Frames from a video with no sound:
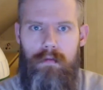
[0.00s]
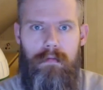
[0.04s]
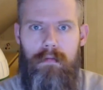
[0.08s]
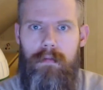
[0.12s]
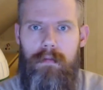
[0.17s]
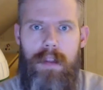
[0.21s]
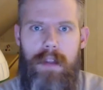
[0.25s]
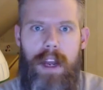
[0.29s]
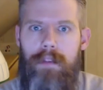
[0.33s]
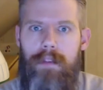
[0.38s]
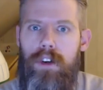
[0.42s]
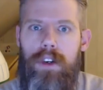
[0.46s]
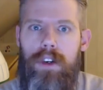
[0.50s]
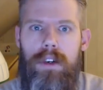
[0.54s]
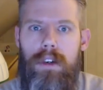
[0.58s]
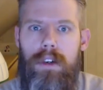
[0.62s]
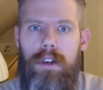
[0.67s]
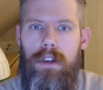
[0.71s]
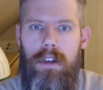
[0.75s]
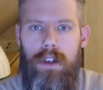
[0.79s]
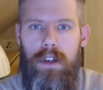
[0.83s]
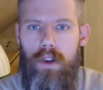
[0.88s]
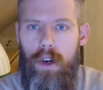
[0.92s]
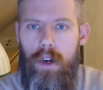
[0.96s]
never
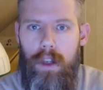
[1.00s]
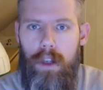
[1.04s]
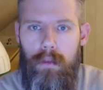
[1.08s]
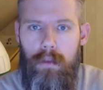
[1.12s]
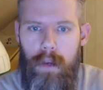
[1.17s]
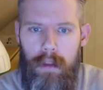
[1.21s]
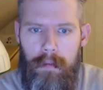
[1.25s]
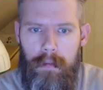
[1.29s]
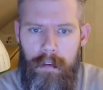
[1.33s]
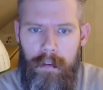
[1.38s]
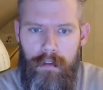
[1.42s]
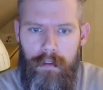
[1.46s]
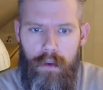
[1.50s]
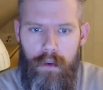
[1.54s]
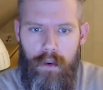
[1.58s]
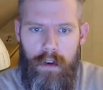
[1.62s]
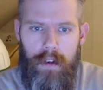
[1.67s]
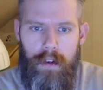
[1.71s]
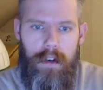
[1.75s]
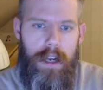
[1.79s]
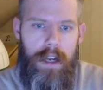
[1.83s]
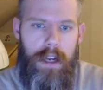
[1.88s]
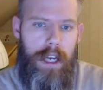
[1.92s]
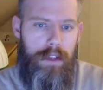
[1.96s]
toyed with
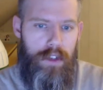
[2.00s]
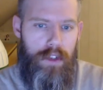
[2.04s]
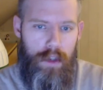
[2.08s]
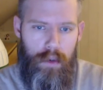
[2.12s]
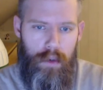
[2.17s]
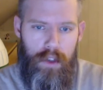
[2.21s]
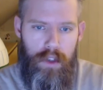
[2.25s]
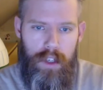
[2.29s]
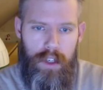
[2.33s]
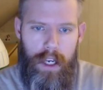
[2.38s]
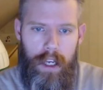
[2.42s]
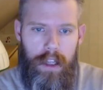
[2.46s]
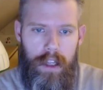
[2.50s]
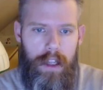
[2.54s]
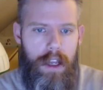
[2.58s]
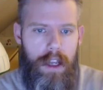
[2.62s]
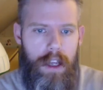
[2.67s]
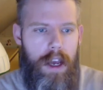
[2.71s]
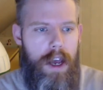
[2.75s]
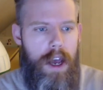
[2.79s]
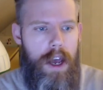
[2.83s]
before. As you said,